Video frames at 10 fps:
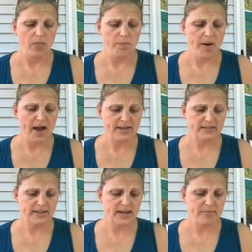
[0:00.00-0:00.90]
my
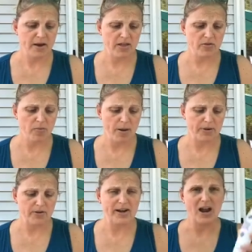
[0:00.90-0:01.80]
standby
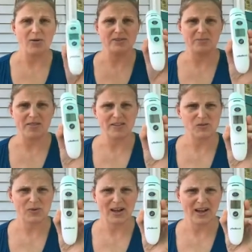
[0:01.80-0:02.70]
thermometer right now has been
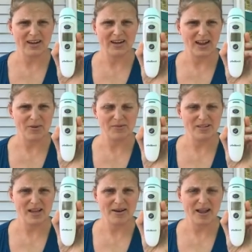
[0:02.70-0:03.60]
this one I got on
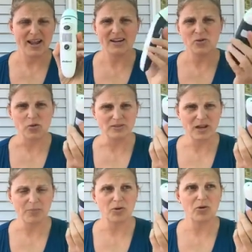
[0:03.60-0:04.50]
Amazon. I had an old
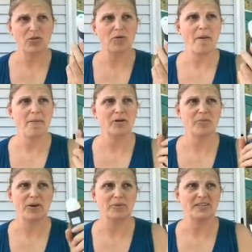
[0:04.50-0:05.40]
temporal thermometer,
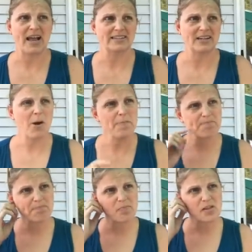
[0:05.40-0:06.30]
but it was acting up.
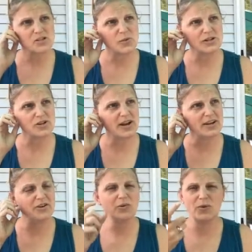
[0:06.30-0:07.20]
So I tried
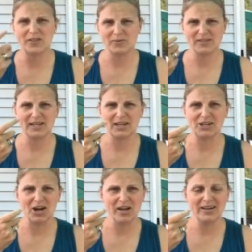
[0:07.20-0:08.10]
a new one that was like a
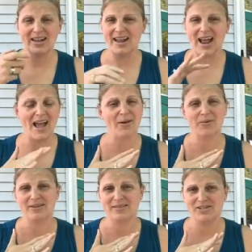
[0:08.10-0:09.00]
gun, and I
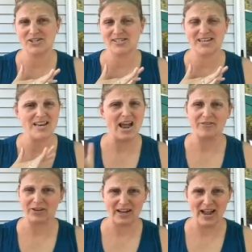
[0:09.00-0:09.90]
would just
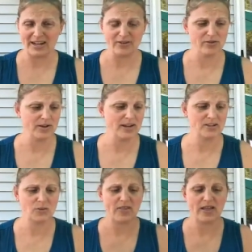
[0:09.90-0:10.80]
never get accurate
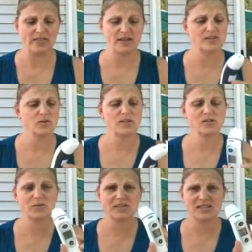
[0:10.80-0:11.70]
readings with that thing. So
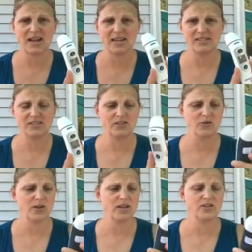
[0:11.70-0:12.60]
this one's nice.
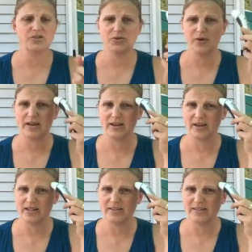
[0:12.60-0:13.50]
You can do it,
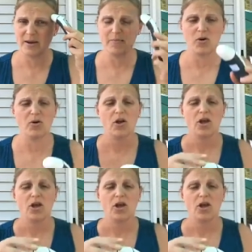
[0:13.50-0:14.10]
and the tempo,